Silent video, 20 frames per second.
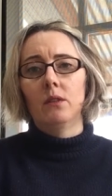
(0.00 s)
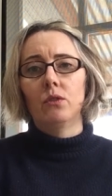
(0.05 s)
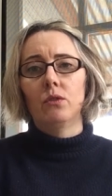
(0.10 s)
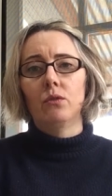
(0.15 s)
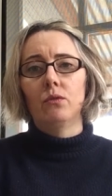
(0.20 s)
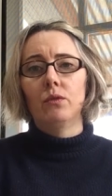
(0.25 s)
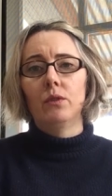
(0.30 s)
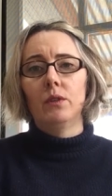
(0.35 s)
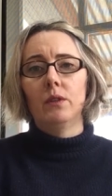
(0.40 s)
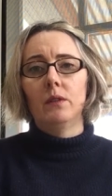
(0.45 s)

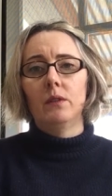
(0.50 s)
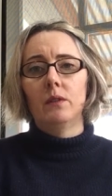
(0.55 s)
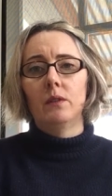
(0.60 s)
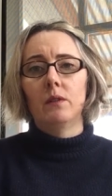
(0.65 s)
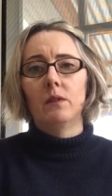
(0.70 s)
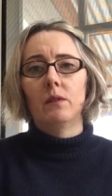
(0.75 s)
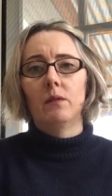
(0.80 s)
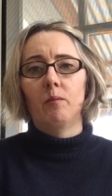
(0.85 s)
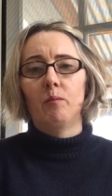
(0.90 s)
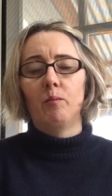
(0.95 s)

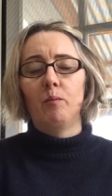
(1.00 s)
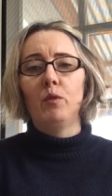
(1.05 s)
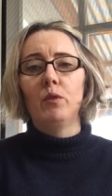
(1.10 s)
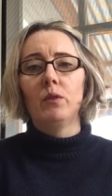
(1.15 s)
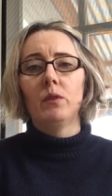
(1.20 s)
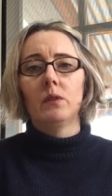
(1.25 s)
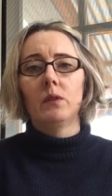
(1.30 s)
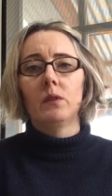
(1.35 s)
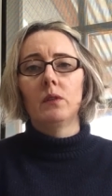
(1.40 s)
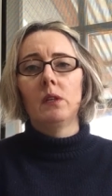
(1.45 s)
children's
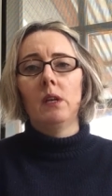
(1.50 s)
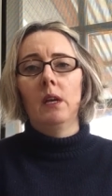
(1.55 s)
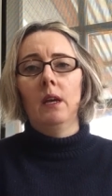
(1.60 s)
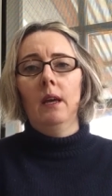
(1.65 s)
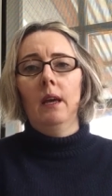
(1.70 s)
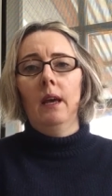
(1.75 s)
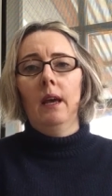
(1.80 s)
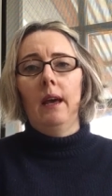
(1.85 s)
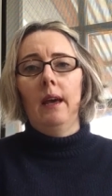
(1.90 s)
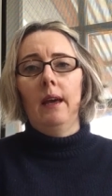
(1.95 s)
books,
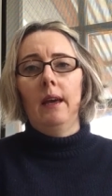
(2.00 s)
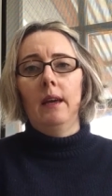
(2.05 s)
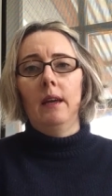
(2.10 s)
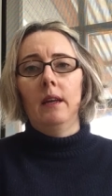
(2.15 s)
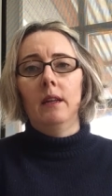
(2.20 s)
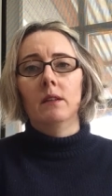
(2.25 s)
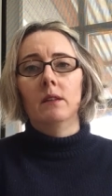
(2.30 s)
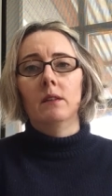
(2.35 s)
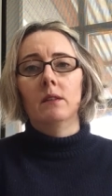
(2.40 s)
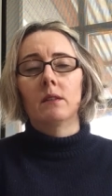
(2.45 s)

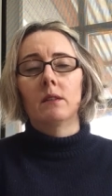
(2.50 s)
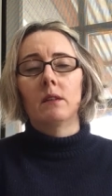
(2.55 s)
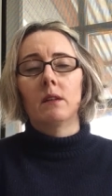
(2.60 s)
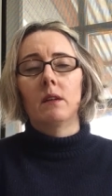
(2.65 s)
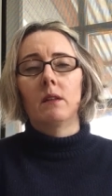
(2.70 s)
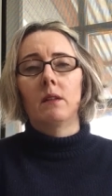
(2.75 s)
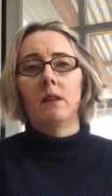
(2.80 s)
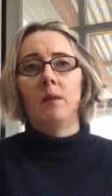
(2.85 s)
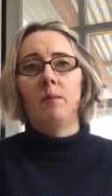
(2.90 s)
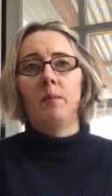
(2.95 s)
and
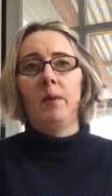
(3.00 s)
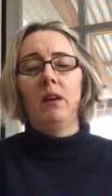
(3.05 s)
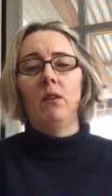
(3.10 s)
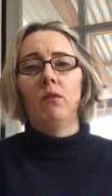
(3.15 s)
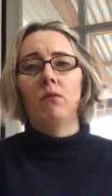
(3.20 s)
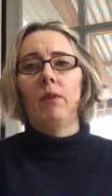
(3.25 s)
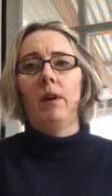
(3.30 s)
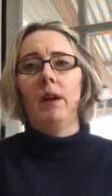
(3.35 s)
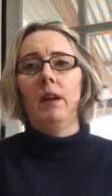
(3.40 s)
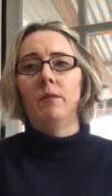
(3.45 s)
they're
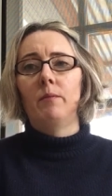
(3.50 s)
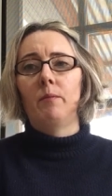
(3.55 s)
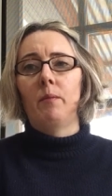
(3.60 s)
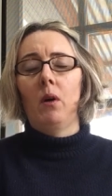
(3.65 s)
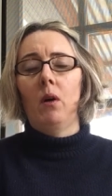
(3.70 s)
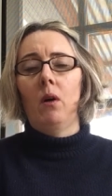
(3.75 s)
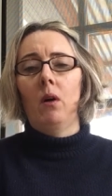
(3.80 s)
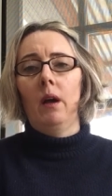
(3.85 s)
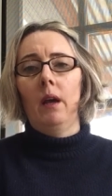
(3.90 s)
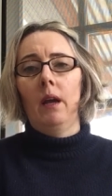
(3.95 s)
being read
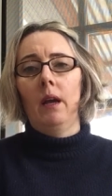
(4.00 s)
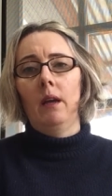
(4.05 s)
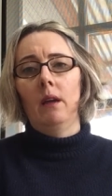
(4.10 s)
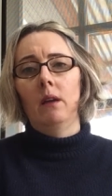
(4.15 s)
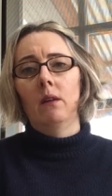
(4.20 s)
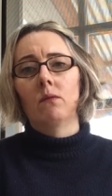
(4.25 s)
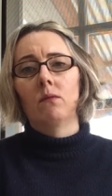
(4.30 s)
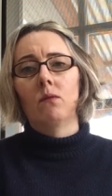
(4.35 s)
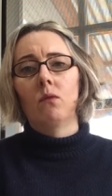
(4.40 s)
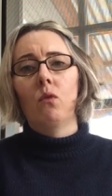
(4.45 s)
by
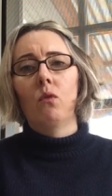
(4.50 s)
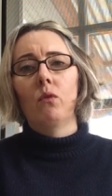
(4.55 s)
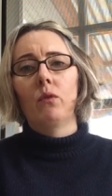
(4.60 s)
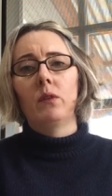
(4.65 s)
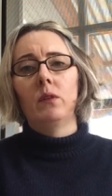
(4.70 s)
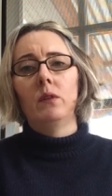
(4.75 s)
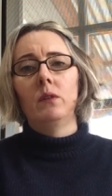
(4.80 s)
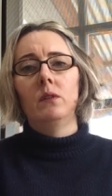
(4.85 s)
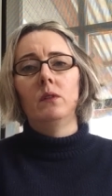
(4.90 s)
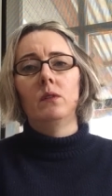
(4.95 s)

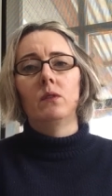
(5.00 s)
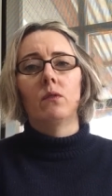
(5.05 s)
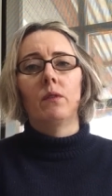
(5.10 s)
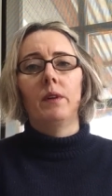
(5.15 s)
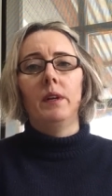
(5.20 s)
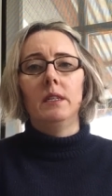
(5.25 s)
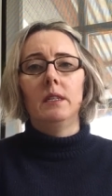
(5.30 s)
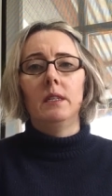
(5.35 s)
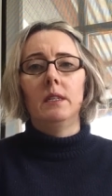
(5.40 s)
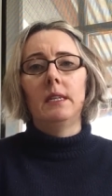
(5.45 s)
authors
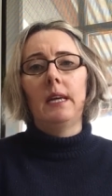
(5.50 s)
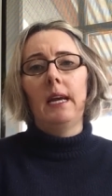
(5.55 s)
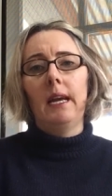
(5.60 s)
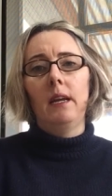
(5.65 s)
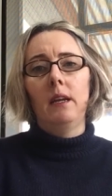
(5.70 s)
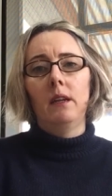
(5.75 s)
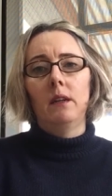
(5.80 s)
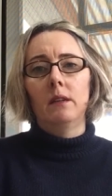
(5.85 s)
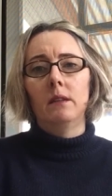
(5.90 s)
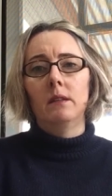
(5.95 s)
or
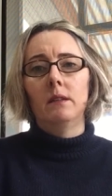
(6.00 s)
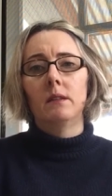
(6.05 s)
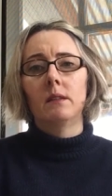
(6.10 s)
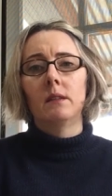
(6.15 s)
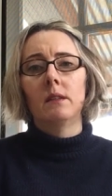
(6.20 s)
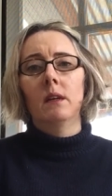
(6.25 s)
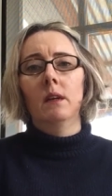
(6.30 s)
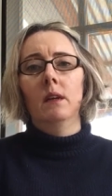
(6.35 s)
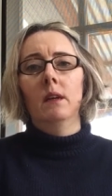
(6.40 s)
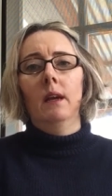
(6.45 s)

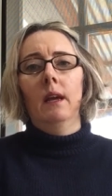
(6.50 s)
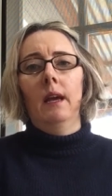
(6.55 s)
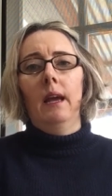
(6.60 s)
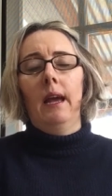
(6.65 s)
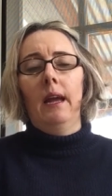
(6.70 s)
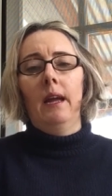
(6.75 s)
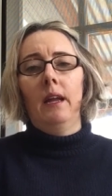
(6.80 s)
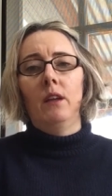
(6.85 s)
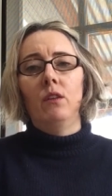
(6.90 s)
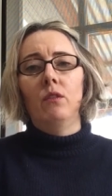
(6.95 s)
entertainers,
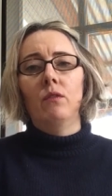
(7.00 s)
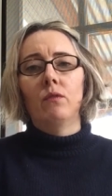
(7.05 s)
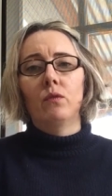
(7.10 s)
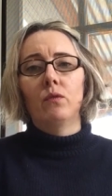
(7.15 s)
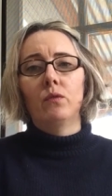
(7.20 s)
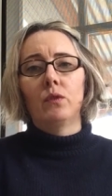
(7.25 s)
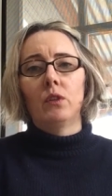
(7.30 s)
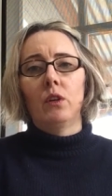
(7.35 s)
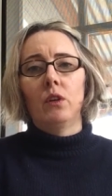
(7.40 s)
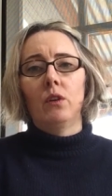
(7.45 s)
and you've
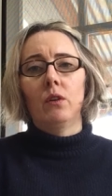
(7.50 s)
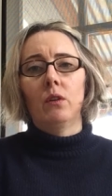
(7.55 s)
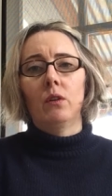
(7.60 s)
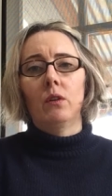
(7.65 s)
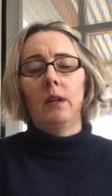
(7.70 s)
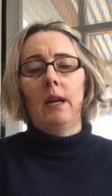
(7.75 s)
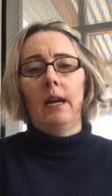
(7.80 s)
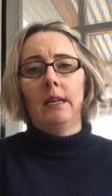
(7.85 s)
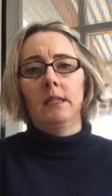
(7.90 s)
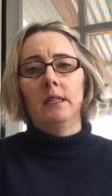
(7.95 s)
also
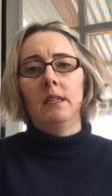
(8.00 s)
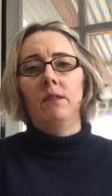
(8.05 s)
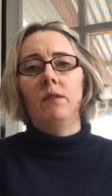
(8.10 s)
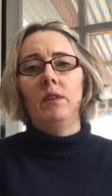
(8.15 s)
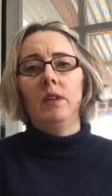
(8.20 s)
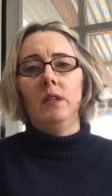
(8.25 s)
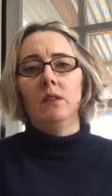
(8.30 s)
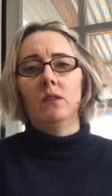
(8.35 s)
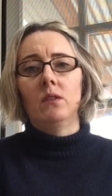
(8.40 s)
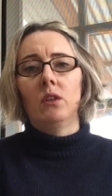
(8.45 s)
got
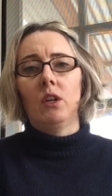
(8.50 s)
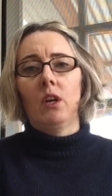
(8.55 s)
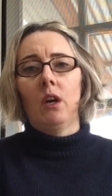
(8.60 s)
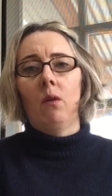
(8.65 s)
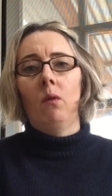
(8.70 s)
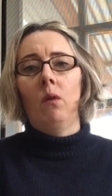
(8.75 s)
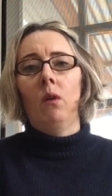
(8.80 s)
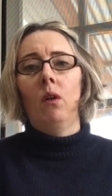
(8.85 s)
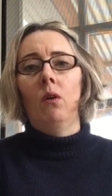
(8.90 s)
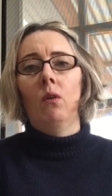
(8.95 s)
activities that
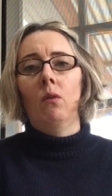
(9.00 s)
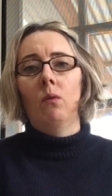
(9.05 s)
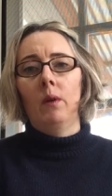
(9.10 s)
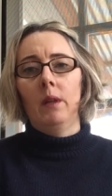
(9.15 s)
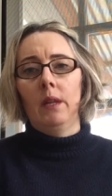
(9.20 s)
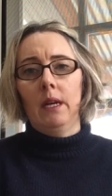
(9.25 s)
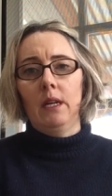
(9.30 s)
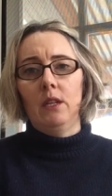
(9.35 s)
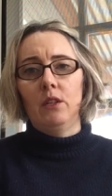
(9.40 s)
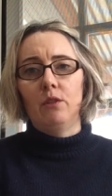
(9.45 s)
go along
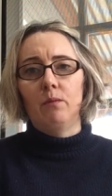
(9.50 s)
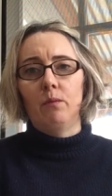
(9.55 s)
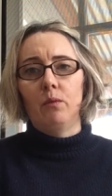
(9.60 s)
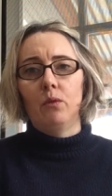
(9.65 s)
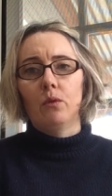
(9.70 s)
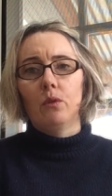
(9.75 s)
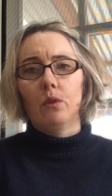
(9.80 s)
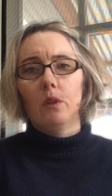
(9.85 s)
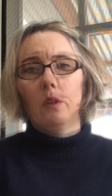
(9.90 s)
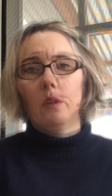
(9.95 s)
with each
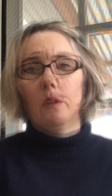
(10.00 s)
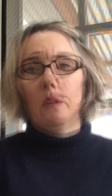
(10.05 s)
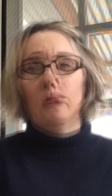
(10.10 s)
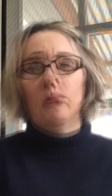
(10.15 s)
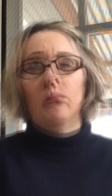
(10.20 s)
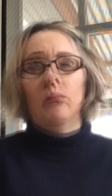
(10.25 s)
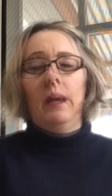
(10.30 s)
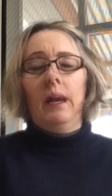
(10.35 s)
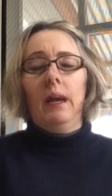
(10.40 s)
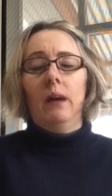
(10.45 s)
book.
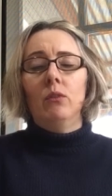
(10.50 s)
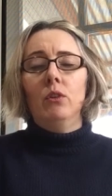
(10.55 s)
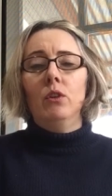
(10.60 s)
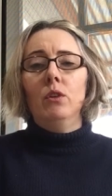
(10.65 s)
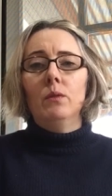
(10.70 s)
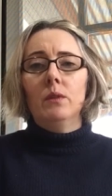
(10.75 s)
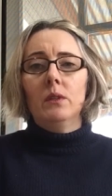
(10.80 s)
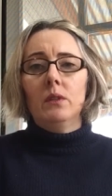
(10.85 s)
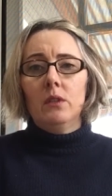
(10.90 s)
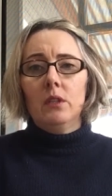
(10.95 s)
Our
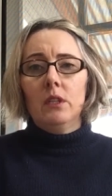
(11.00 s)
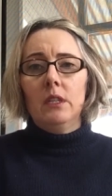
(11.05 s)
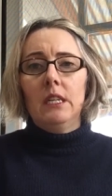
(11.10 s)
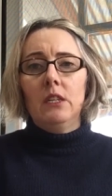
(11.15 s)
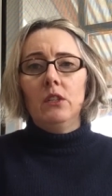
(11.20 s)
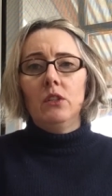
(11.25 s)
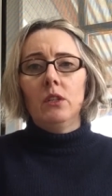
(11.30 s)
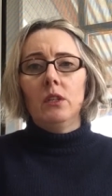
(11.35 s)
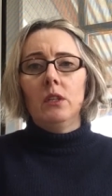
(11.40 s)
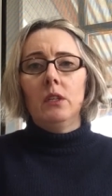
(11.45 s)
newest
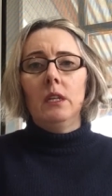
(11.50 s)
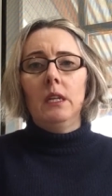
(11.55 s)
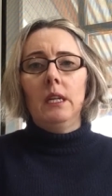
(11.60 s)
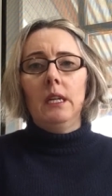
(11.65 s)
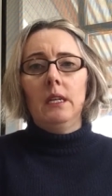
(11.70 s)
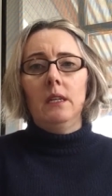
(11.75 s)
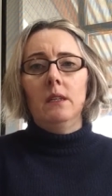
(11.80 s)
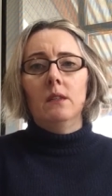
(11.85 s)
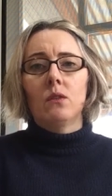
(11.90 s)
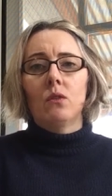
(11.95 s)
edition
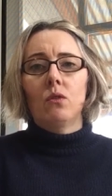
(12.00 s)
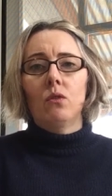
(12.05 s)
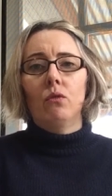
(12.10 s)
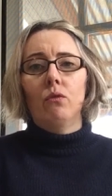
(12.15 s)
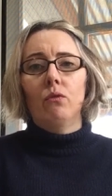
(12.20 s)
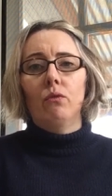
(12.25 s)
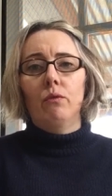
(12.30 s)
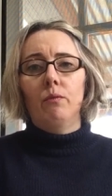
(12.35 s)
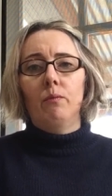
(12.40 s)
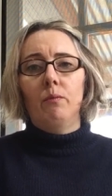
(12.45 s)
is
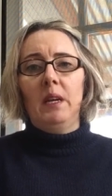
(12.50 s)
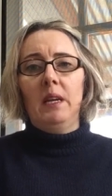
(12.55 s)
called